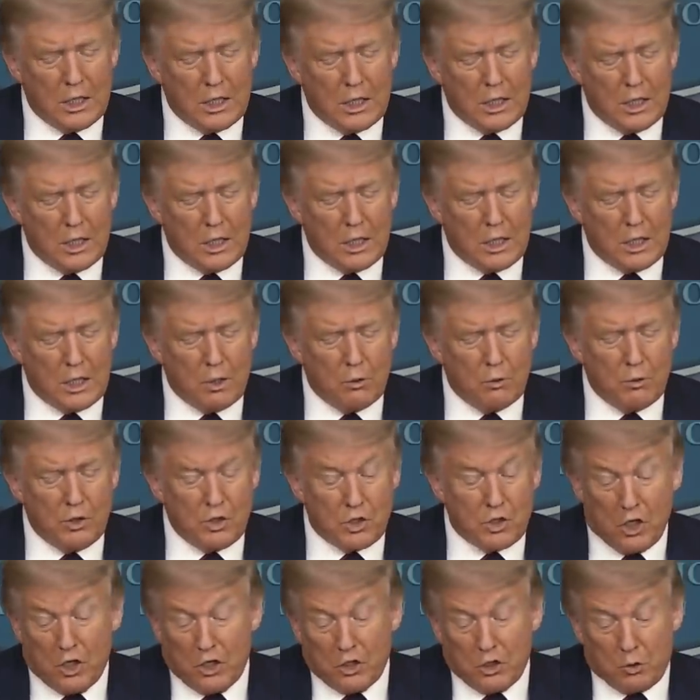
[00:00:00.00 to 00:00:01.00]
uh,
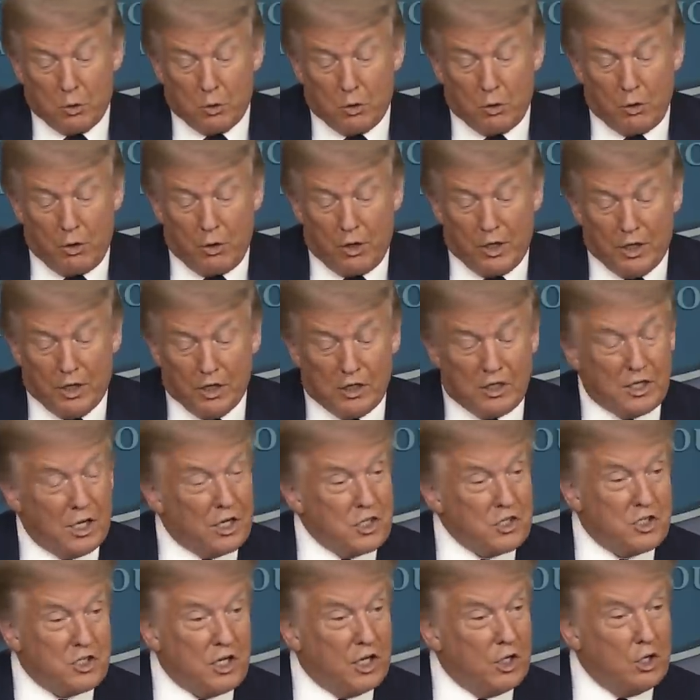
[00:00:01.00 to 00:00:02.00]
results were already in
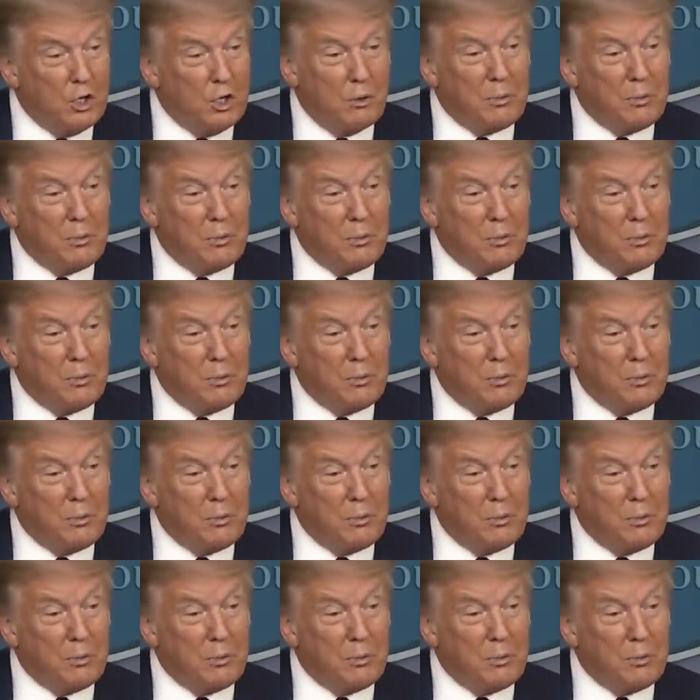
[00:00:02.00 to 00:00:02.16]
testing.